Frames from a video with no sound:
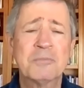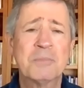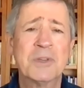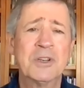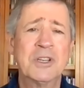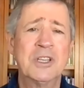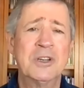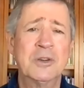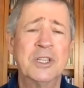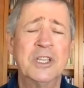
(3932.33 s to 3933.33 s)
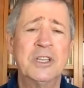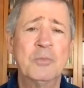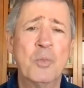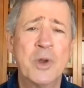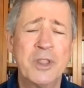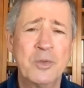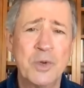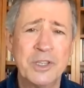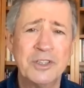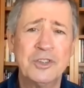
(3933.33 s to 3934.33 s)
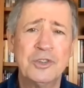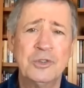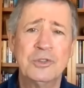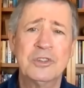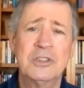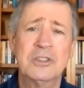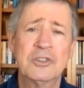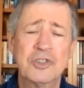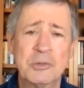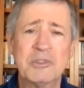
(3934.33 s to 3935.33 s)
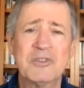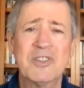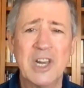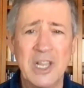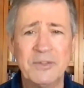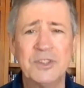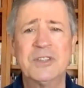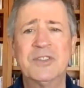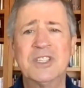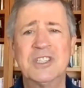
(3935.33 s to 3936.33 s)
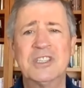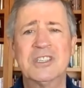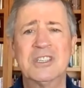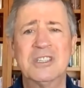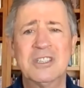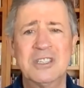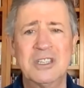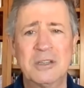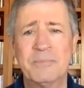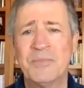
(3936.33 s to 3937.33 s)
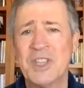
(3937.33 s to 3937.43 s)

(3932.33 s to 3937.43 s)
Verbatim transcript: But you know, it one of the ways it's used is in terms of the levels of existence, uh,